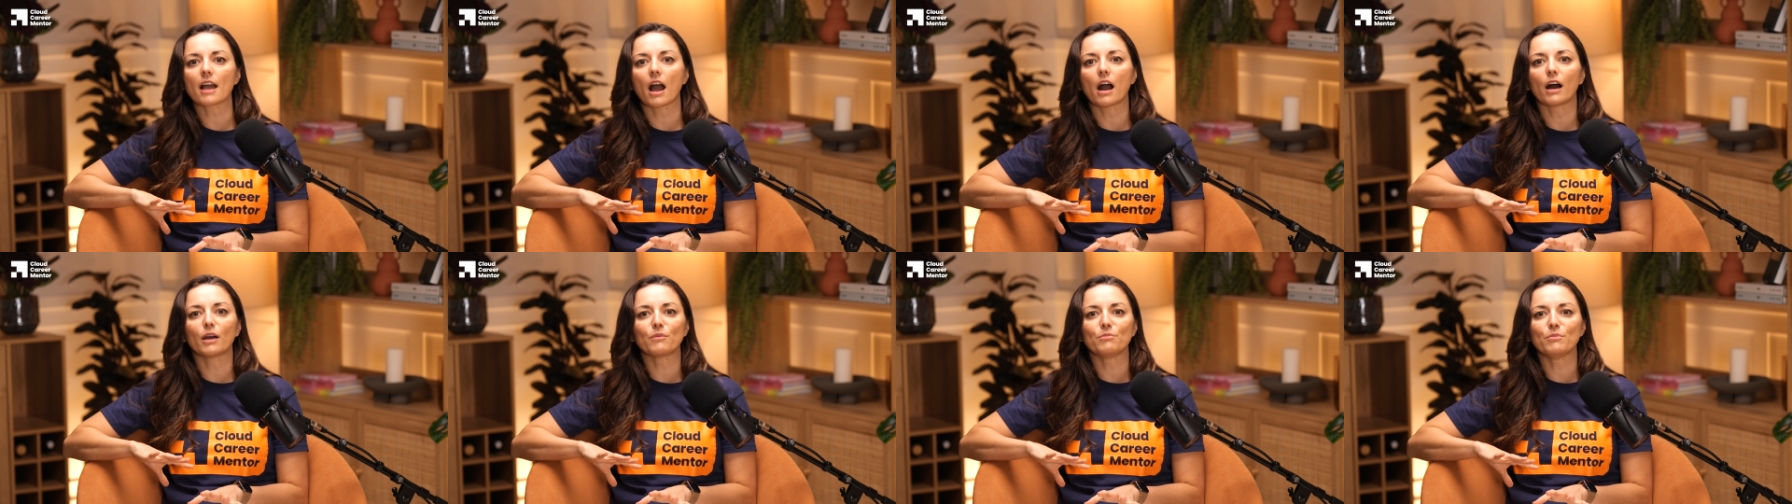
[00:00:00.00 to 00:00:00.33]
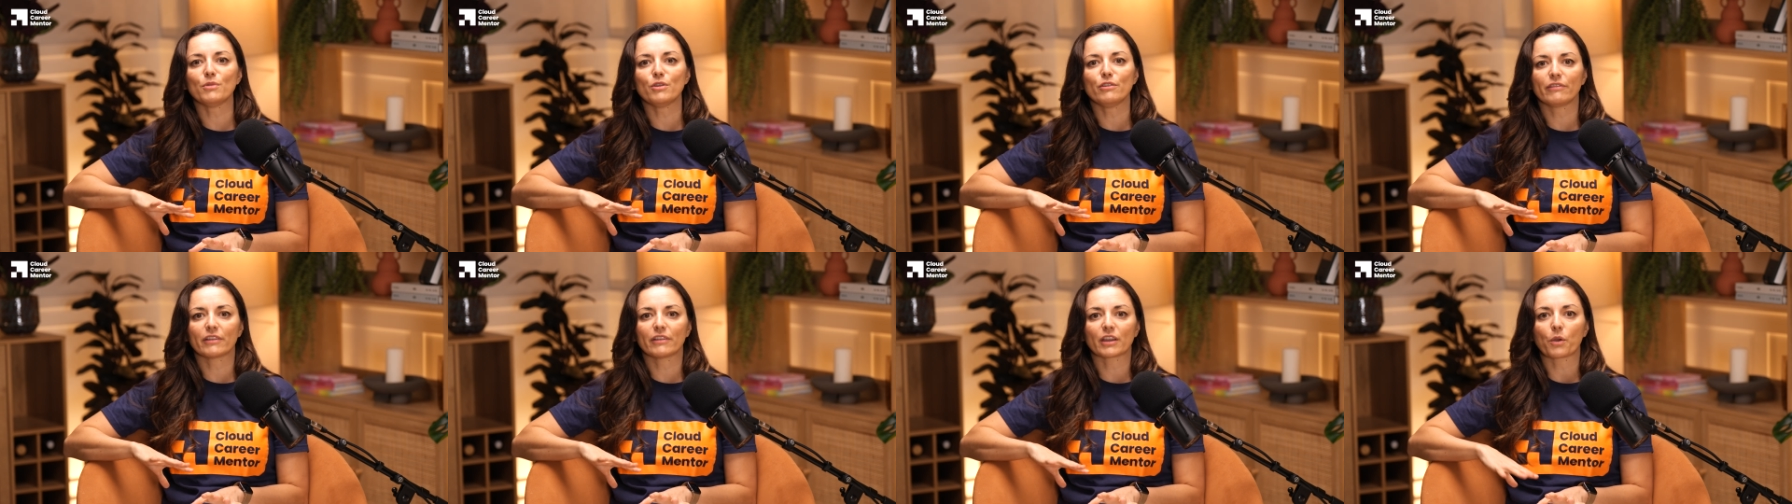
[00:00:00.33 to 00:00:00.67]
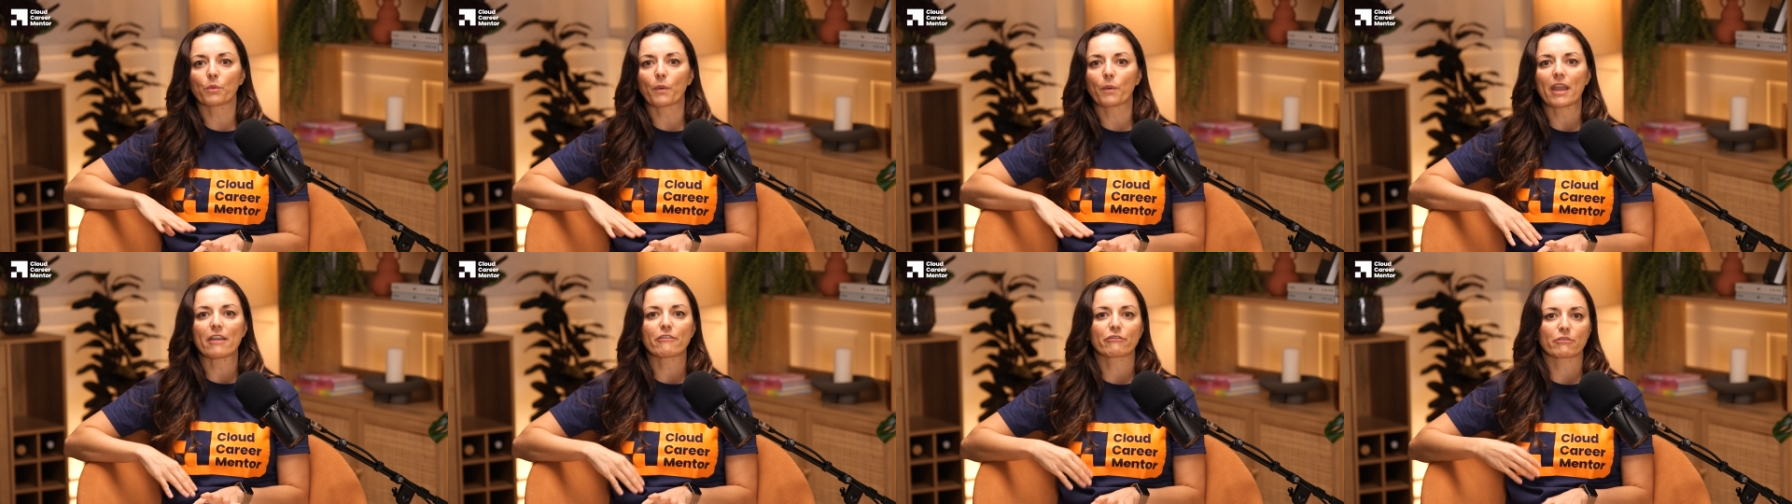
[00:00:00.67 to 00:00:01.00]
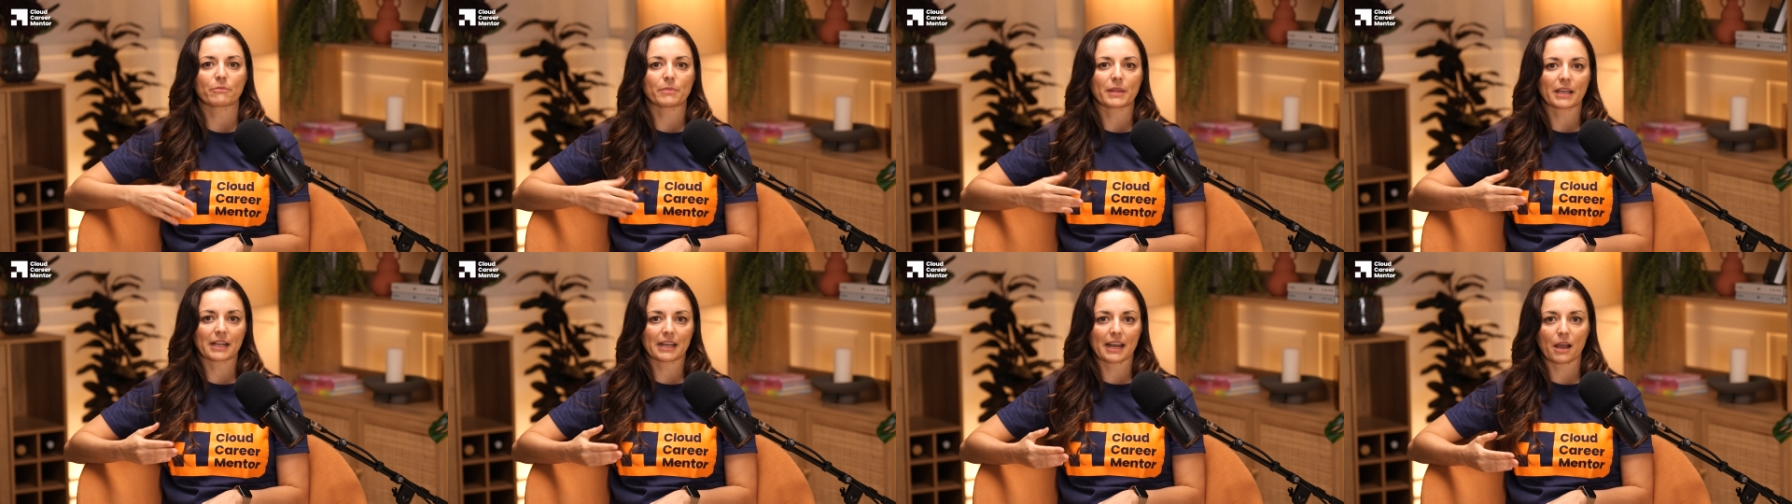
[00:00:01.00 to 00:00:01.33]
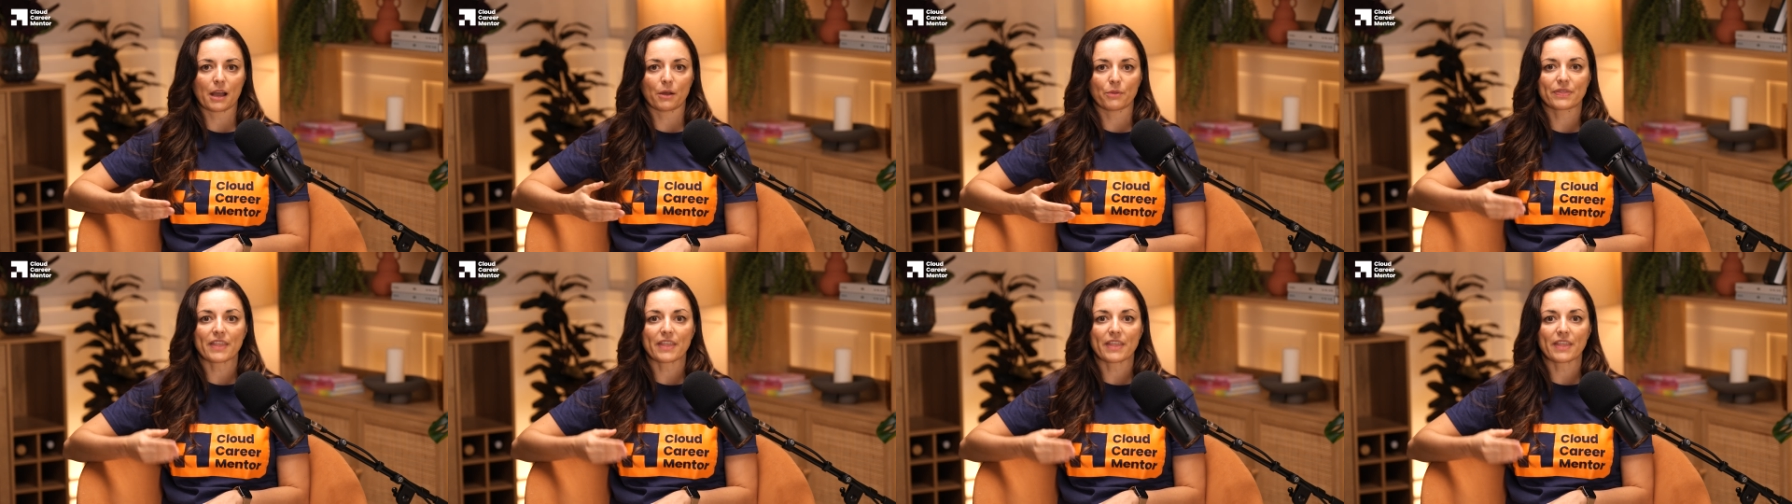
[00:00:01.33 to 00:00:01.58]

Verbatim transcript: aren't moving away from the cloud,